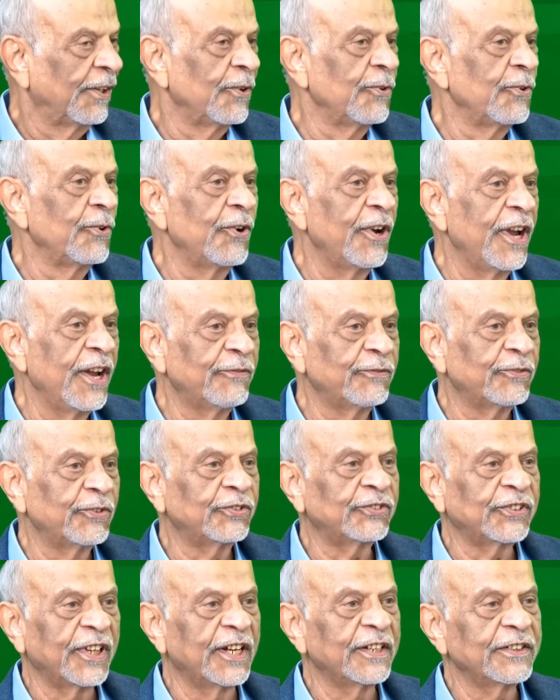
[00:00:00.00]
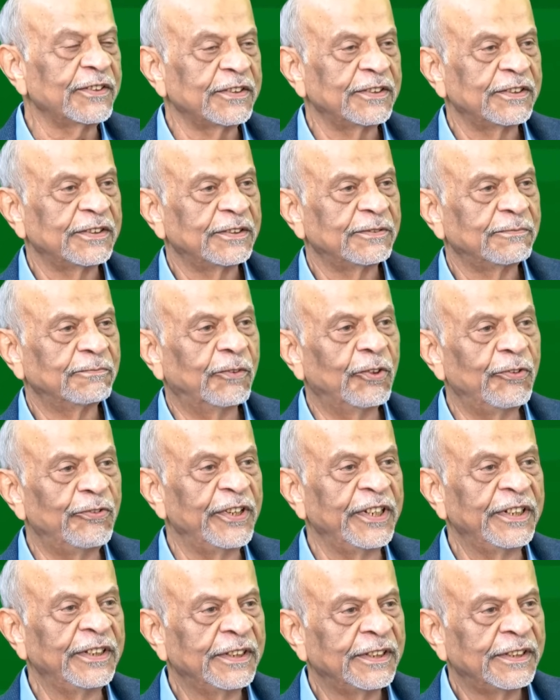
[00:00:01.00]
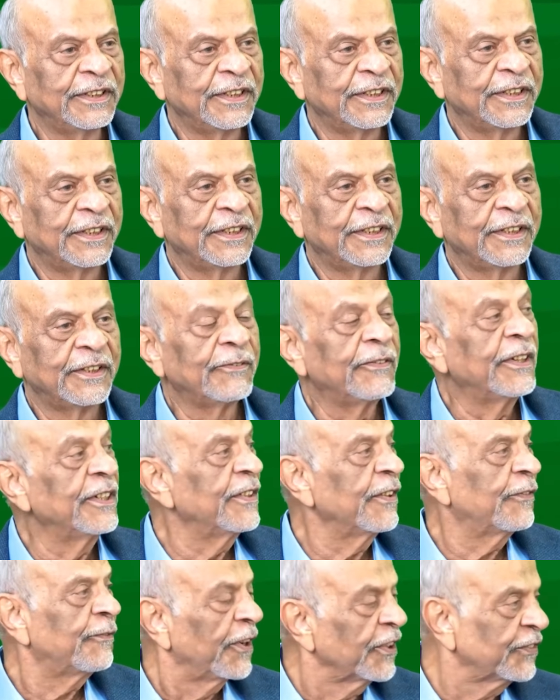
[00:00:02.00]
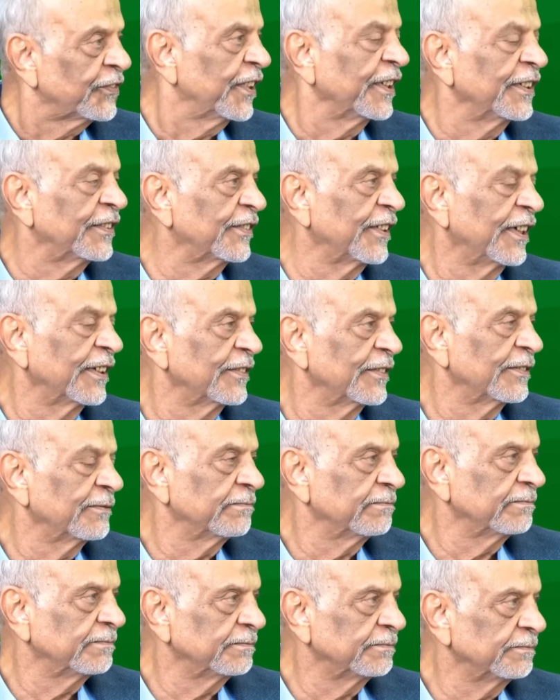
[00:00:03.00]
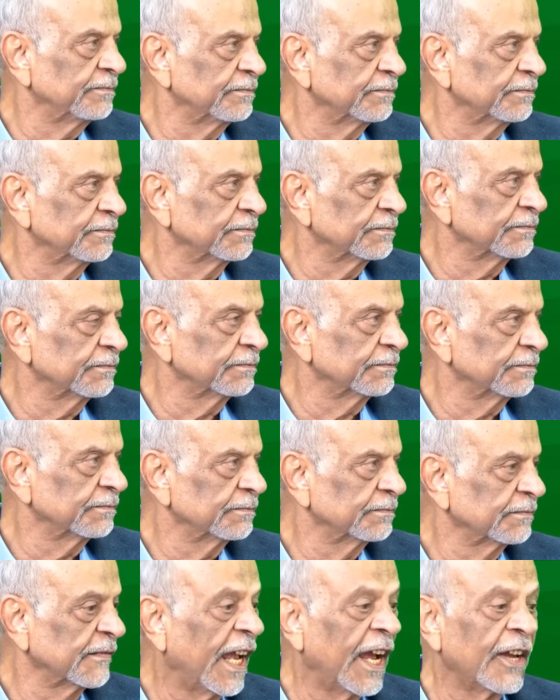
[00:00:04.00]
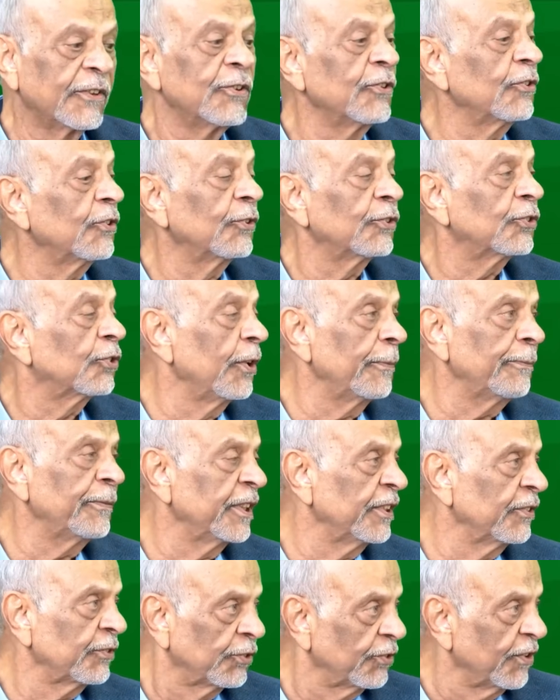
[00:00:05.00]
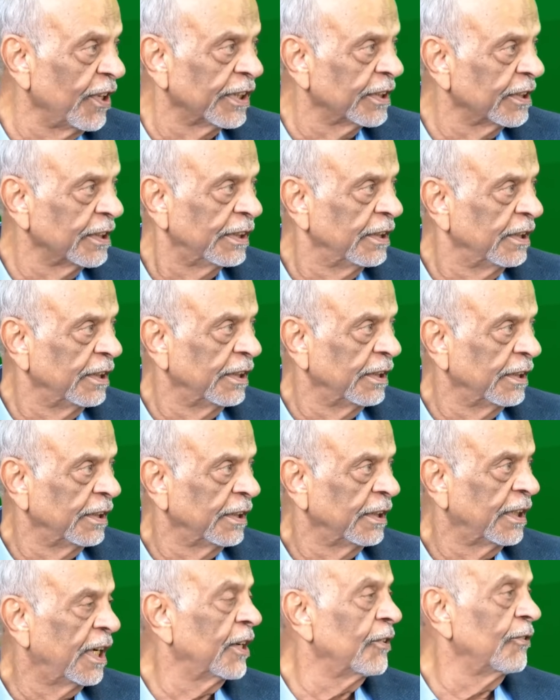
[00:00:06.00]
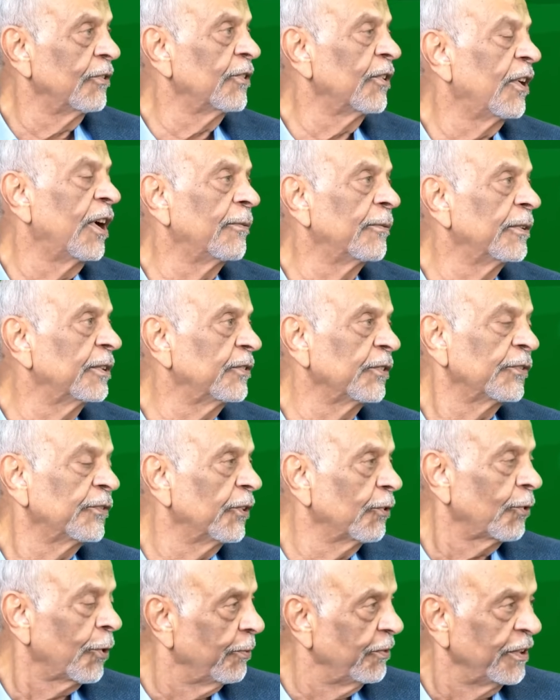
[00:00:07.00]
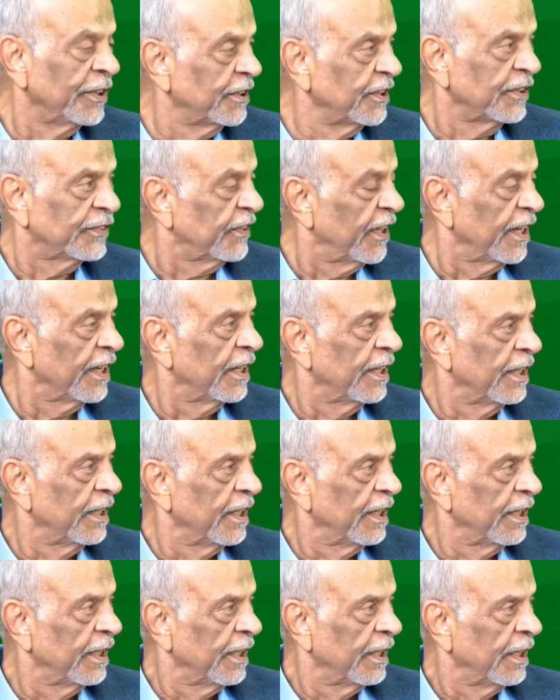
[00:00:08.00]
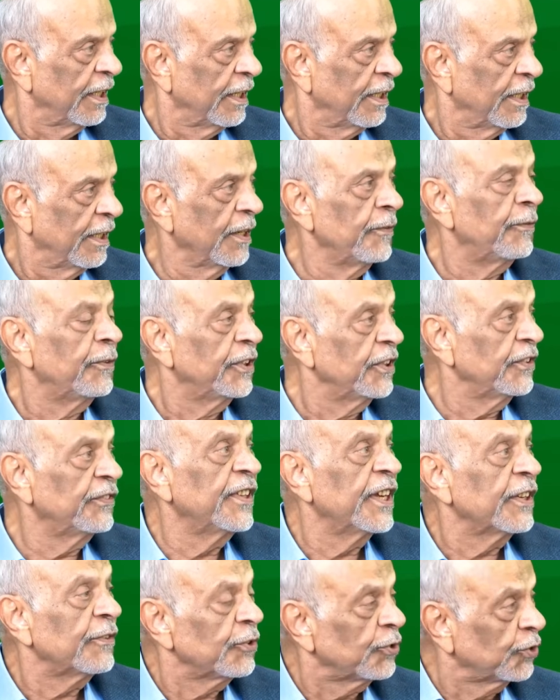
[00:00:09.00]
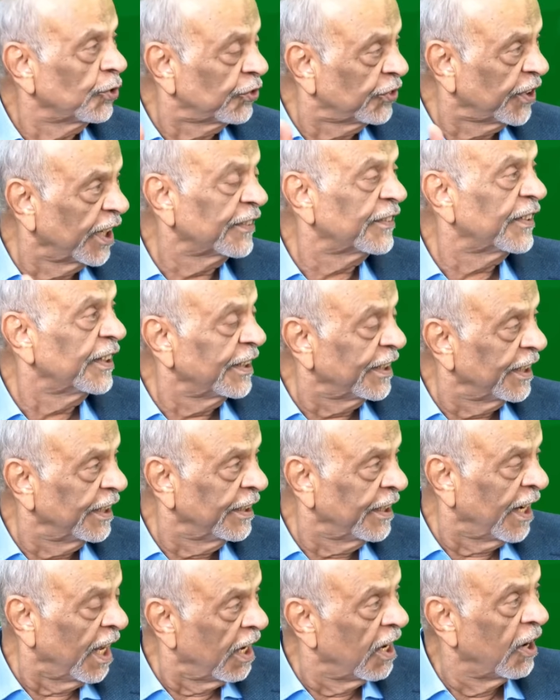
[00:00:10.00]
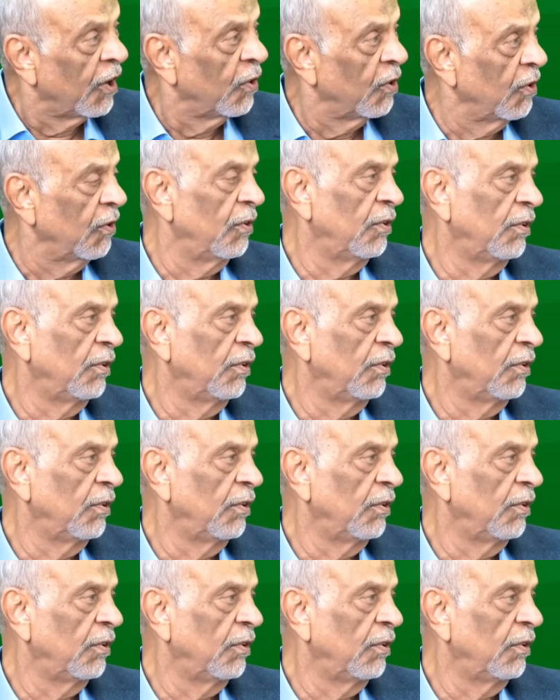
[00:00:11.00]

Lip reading: You have to start moving when the first thing starts. I don't know what's happening in Sudan. I don't know how much of our community is there. If it is there, we should start thinking now.